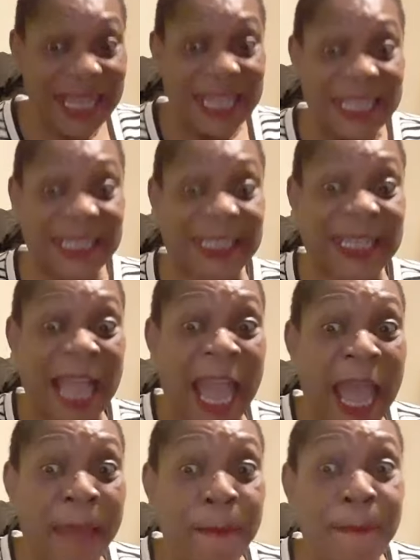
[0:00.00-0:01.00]

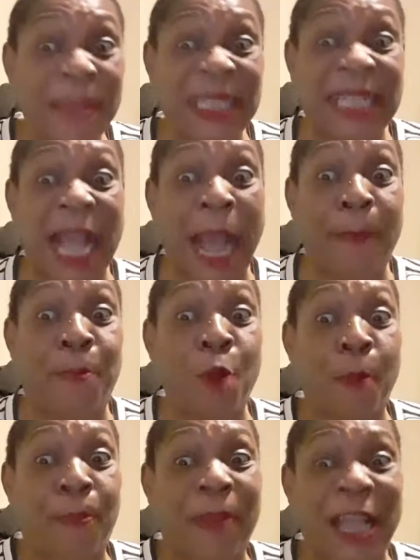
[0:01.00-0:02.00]
Same
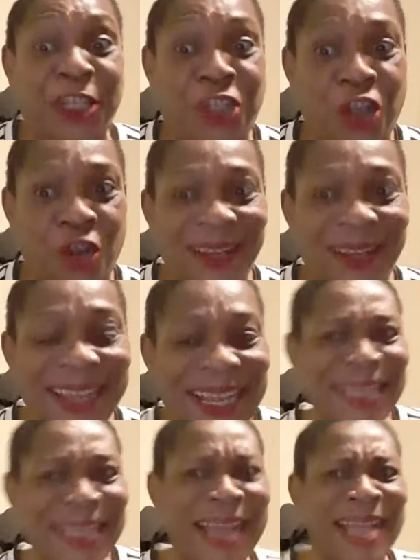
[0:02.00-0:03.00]
misappropriation,
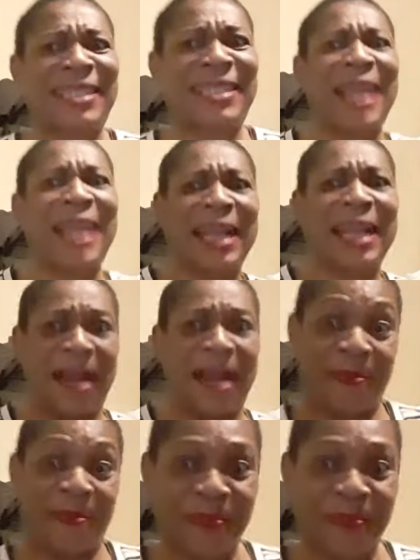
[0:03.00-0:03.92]
they sack him.